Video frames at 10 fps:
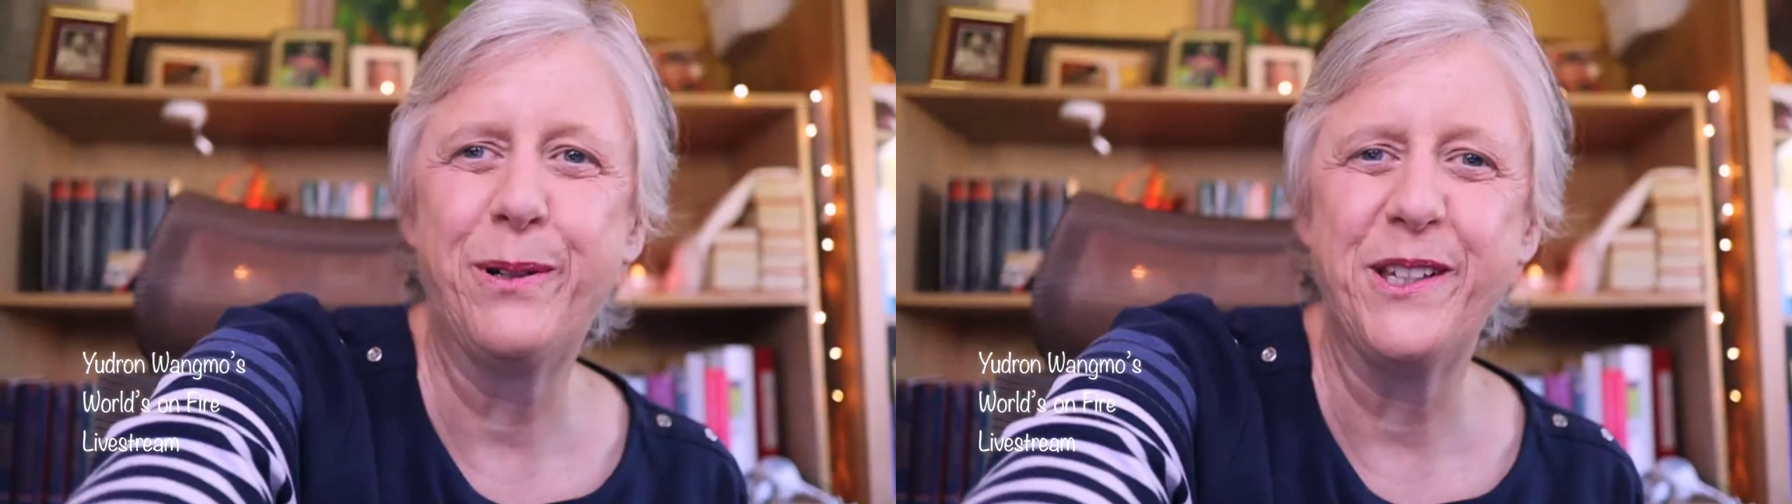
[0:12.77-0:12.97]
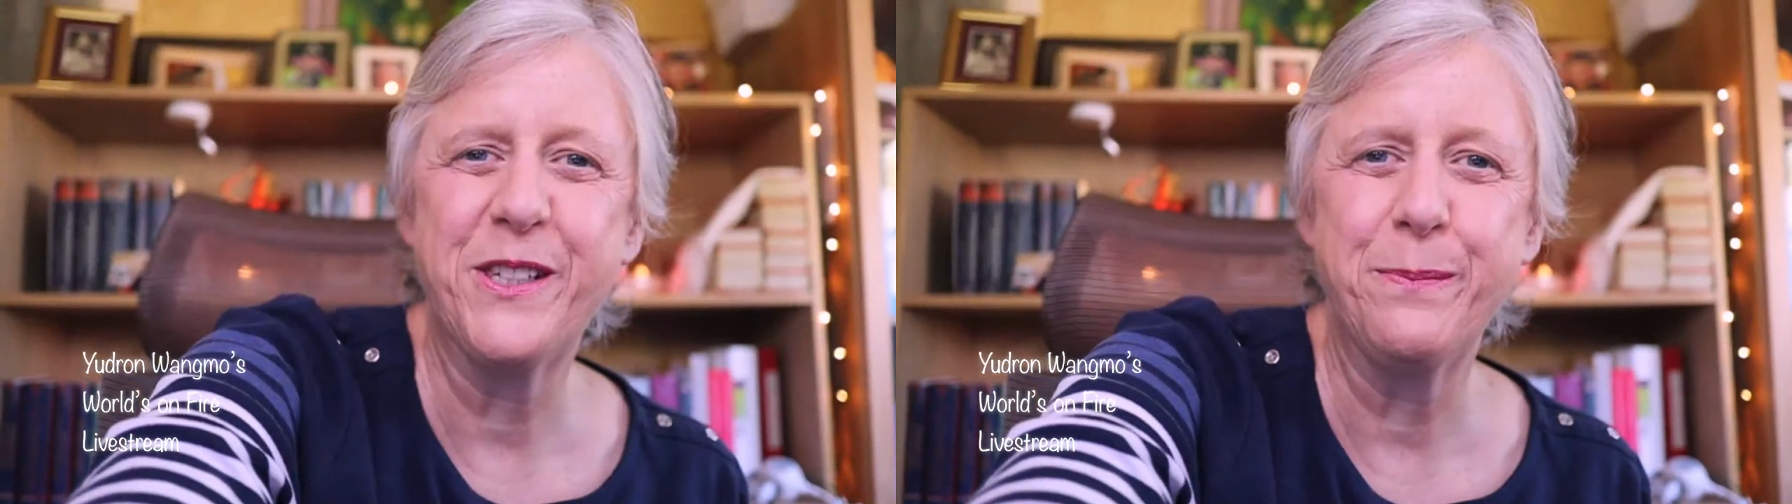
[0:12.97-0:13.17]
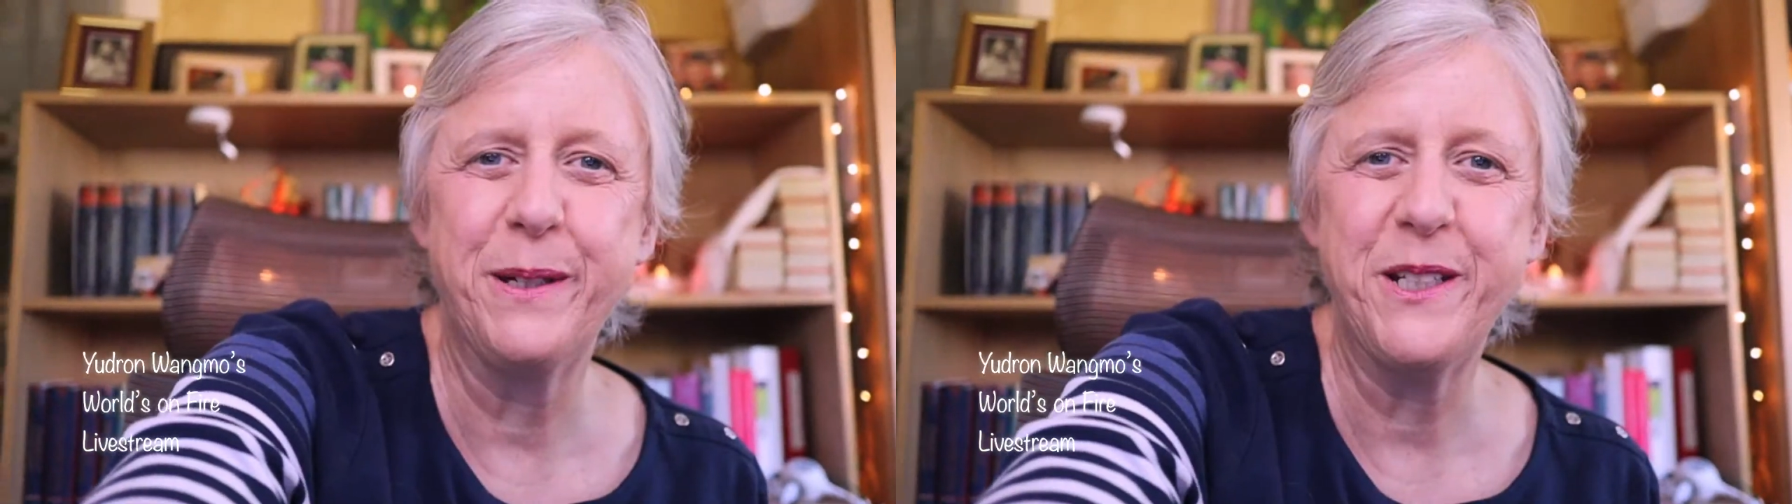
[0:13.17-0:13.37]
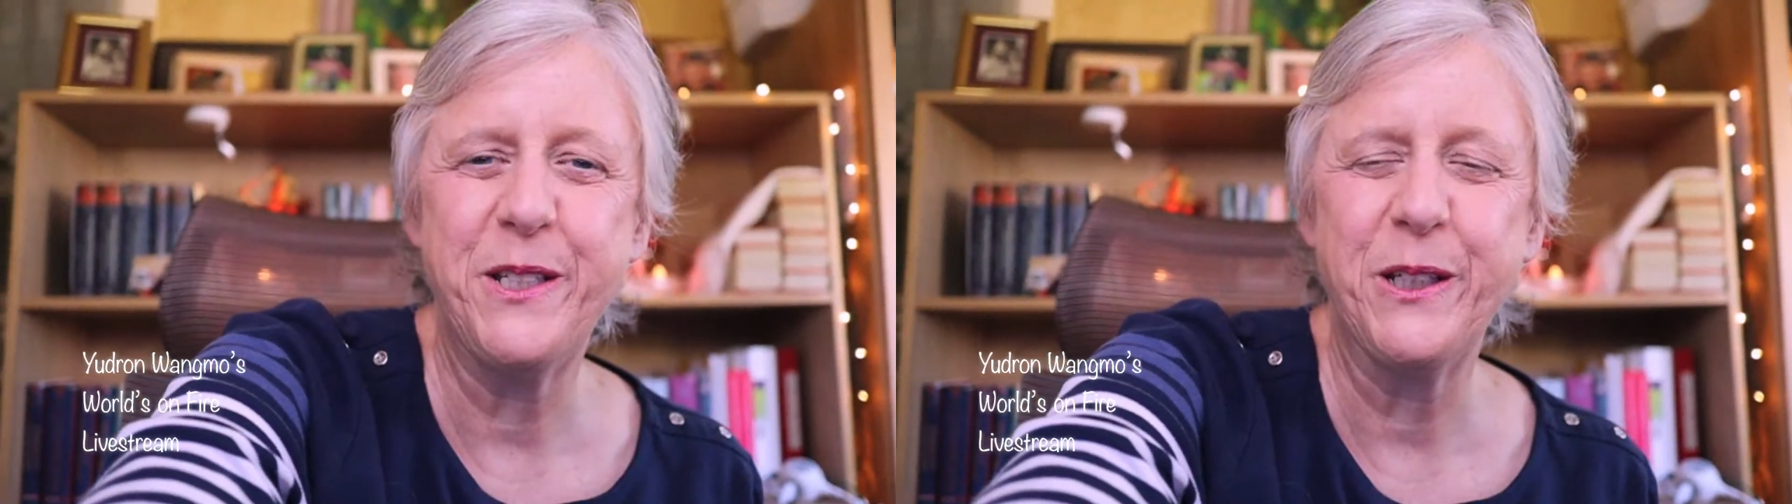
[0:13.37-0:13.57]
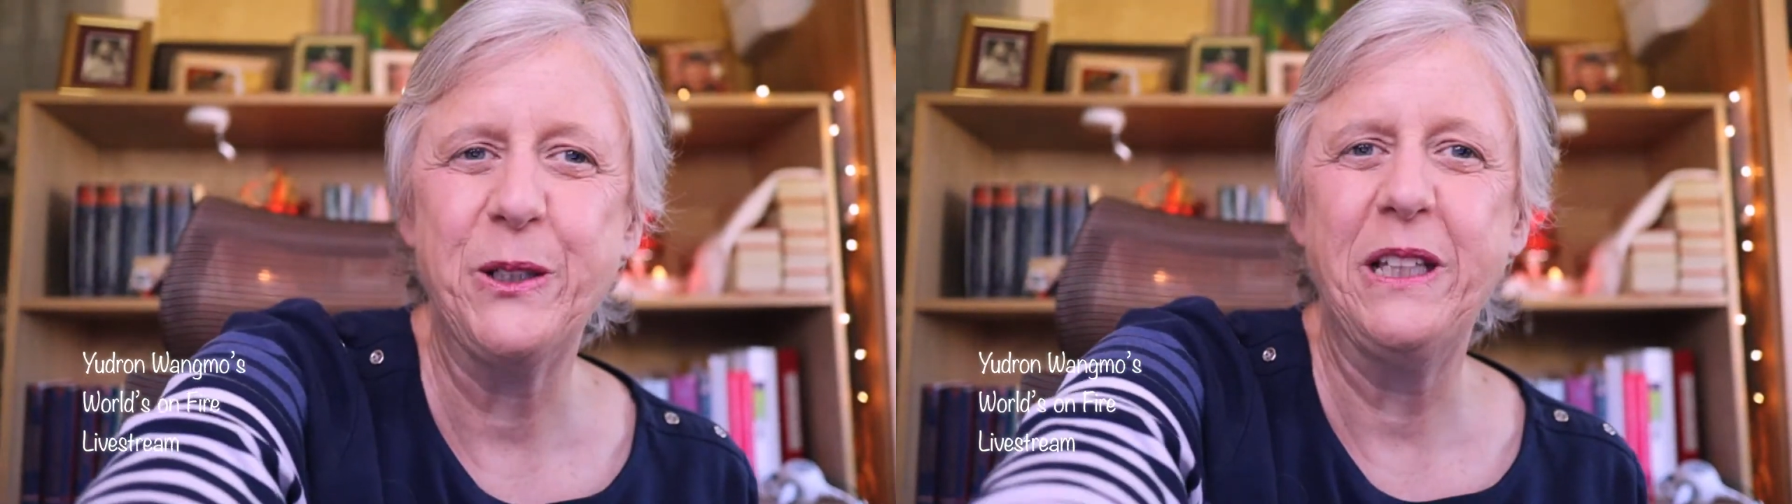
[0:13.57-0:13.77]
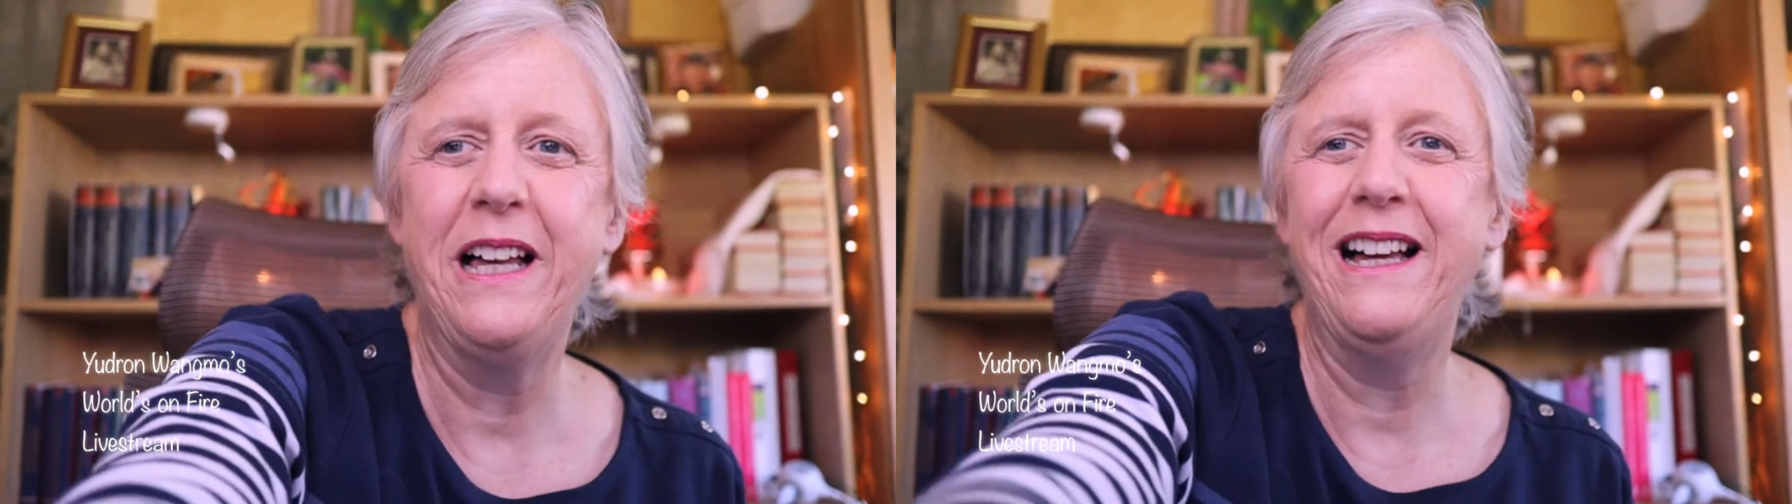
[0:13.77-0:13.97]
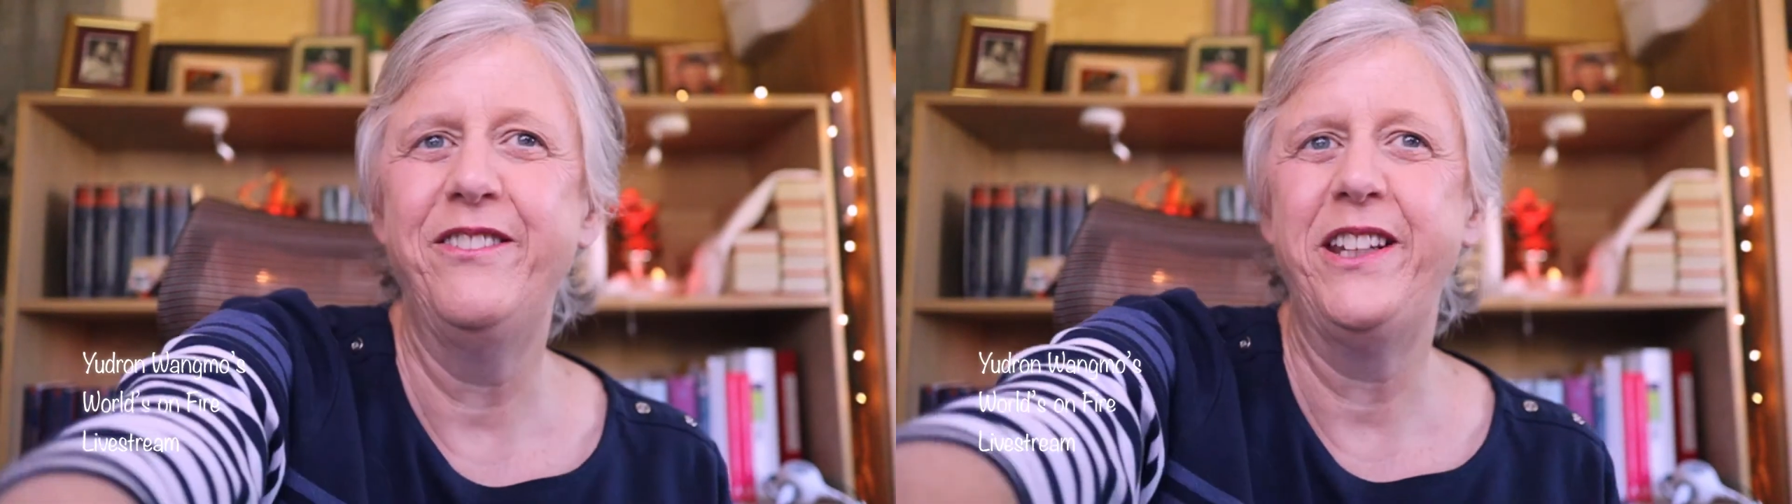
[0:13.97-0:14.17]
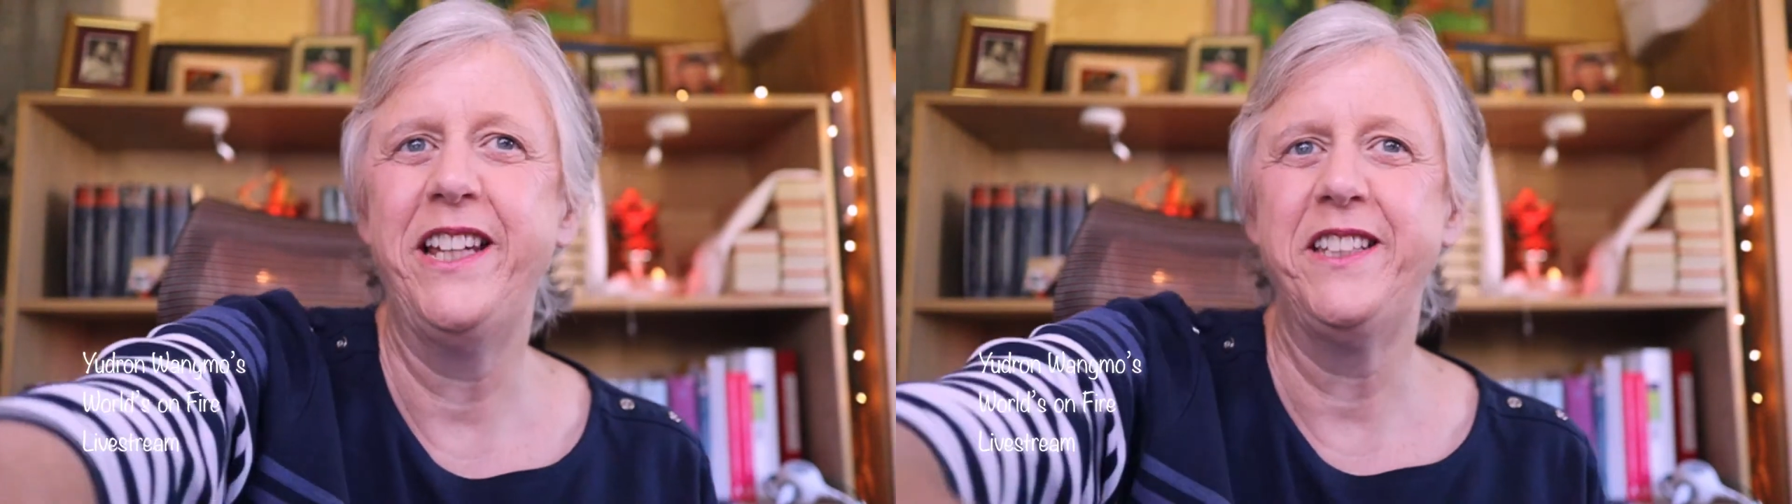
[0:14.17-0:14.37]
press the button to go live
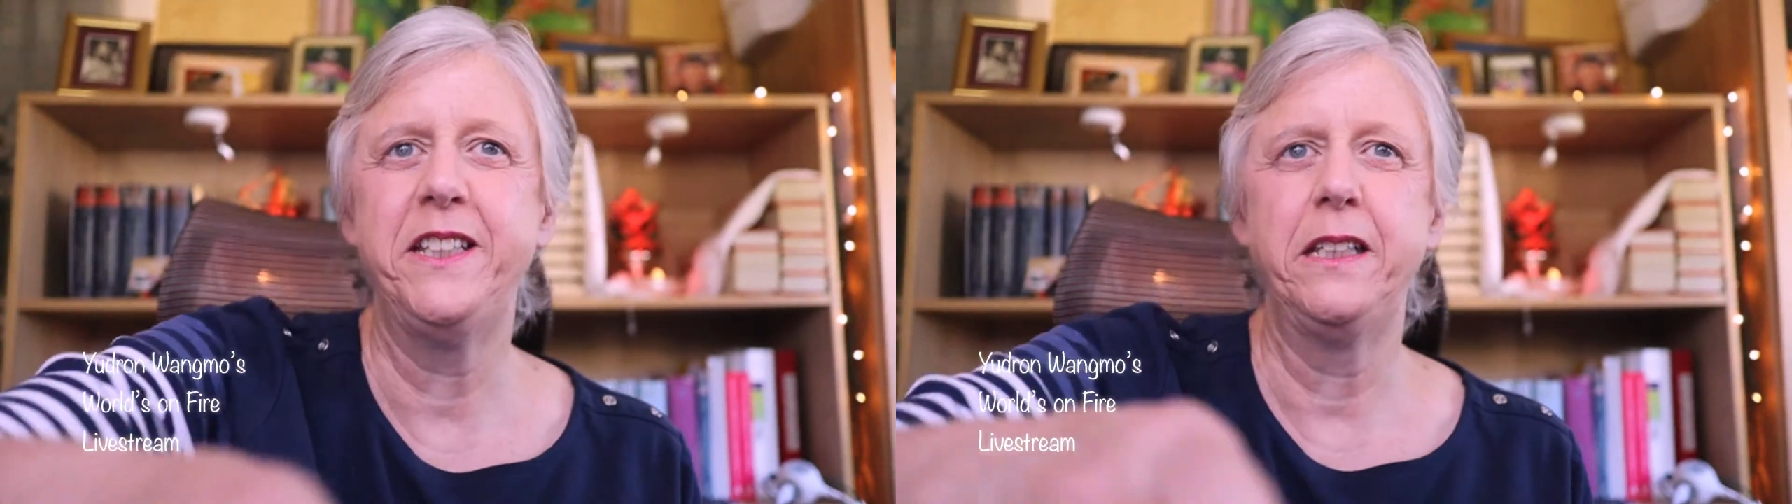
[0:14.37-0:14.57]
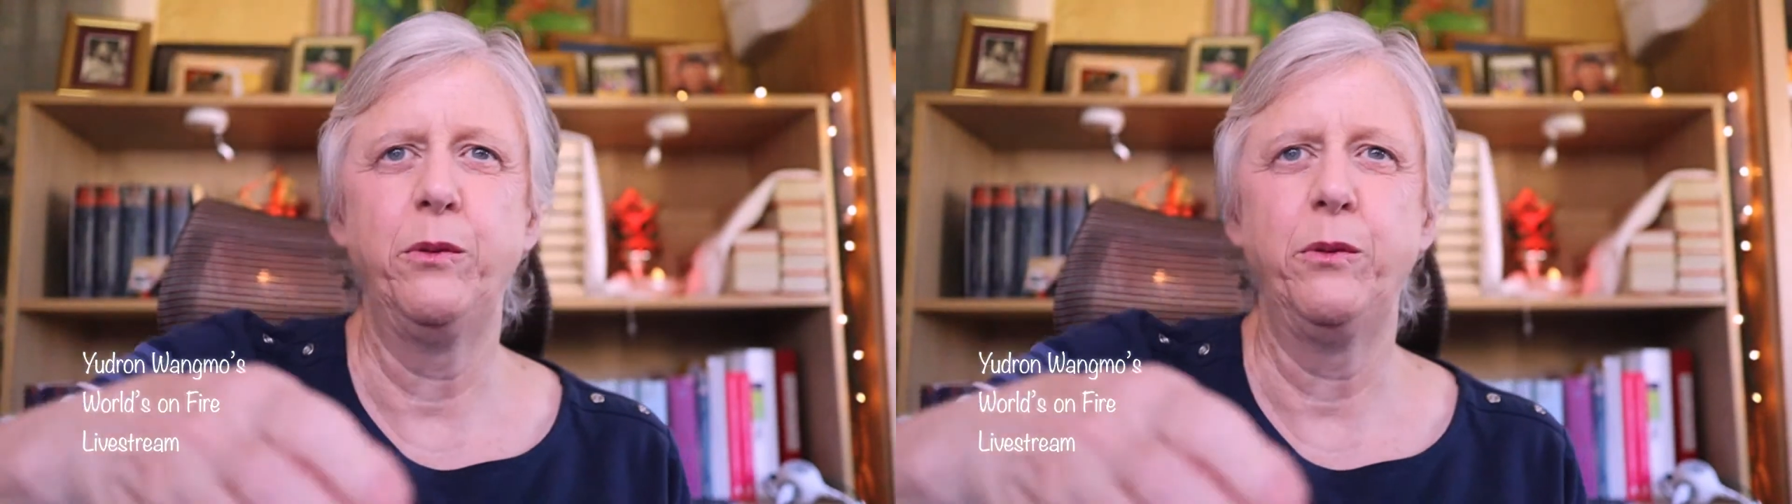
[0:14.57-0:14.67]
and I didn't.